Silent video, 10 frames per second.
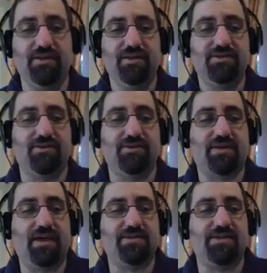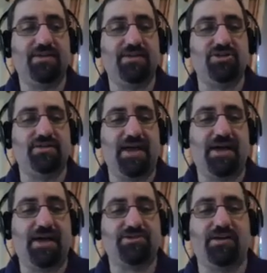so
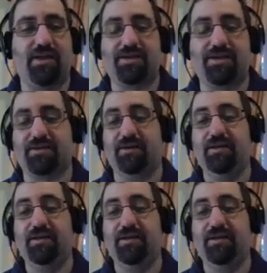KSH-Galactica.